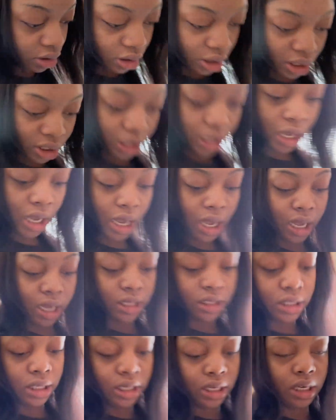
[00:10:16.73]
like. I
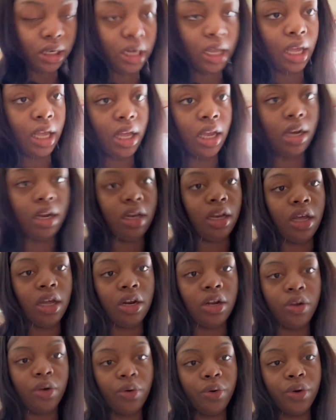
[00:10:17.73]
didn't add a lot
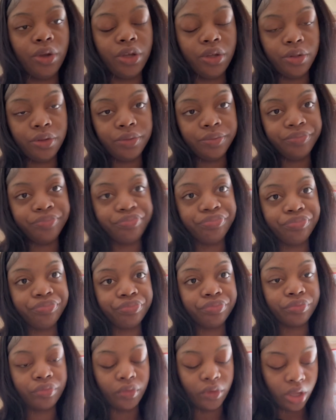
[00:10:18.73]
of oil
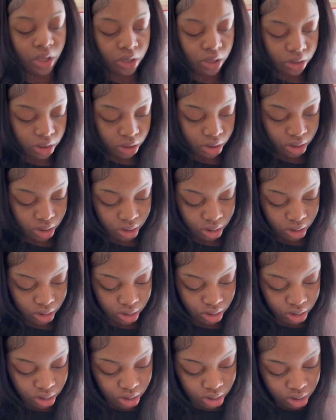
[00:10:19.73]
on the
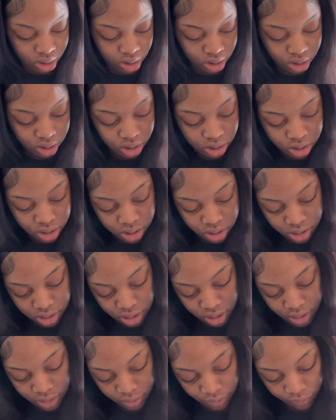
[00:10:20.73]

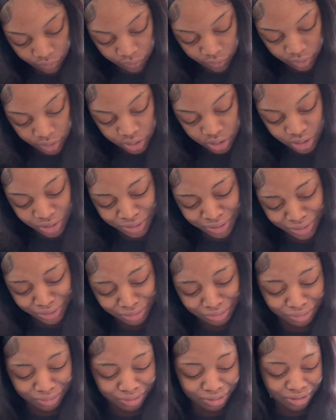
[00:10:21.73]
stuff, so
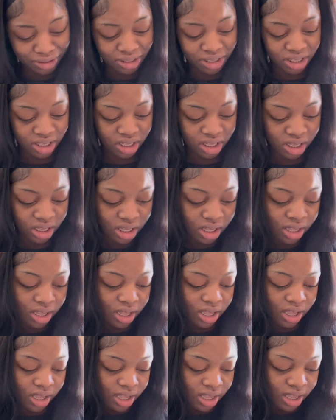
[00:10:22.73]

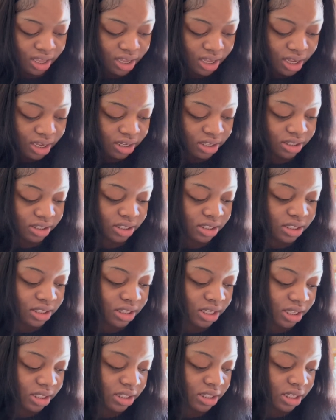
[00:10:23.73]
it kind of
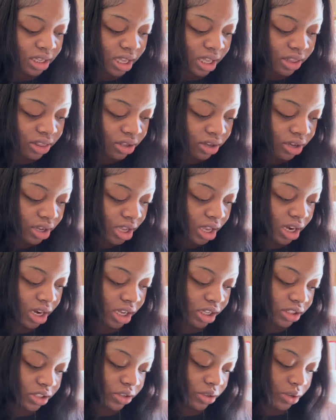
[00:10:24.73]
stick together. And
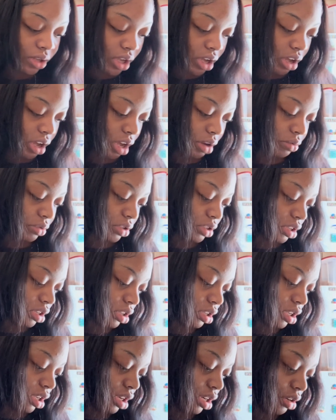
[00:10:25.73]
I told y'all I was gonna
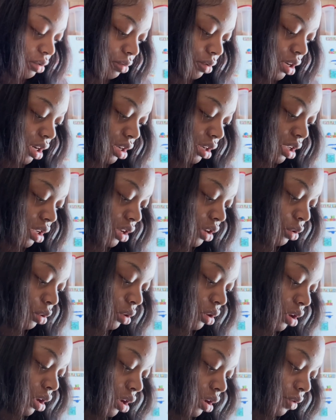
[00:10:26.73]
cut it when it
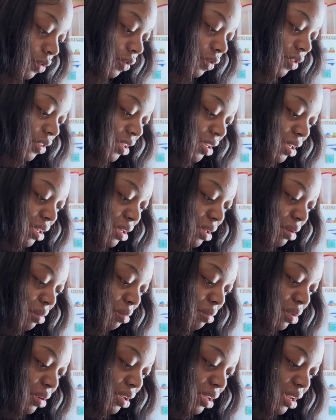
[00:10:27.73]
cool off,
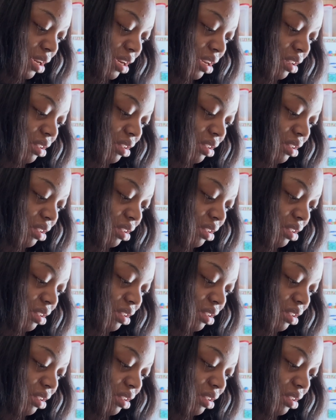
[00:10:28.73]
but